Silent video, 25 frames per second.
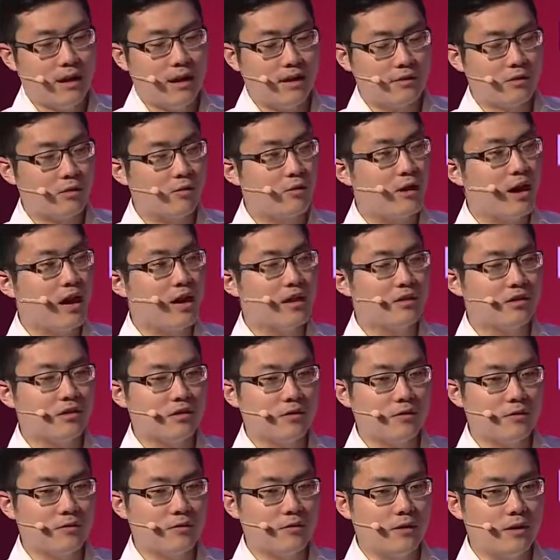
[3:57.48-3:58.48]
the rise
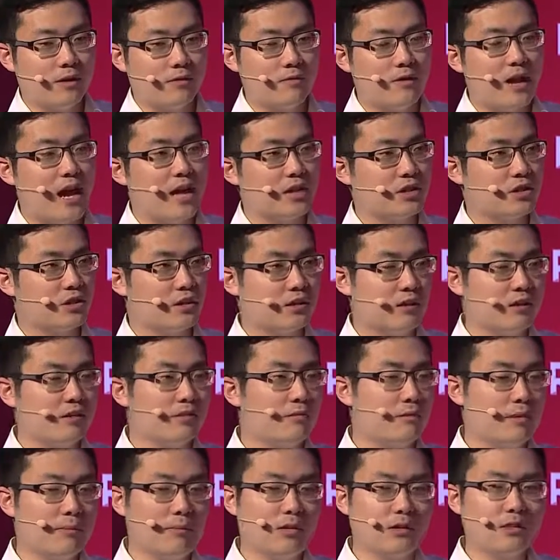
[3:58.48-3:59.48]
of
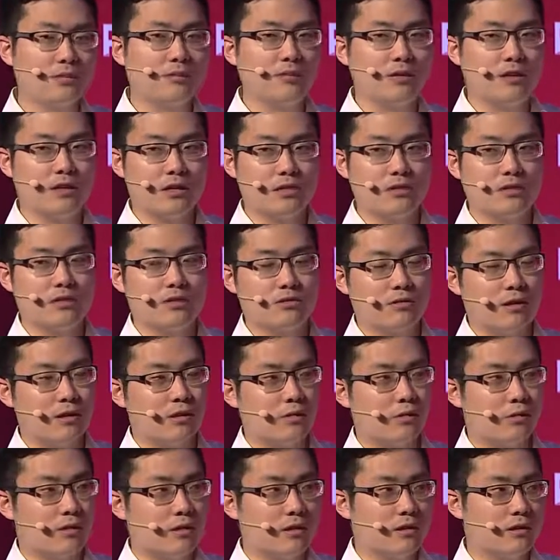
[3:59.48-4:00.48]
nationalism in multiple countries around
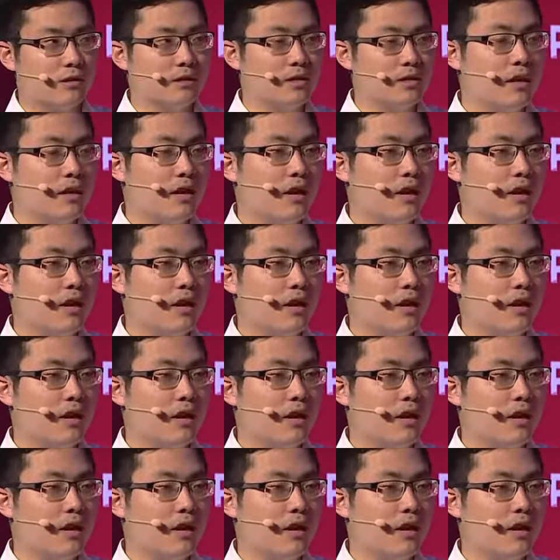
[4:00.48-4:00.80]
the world.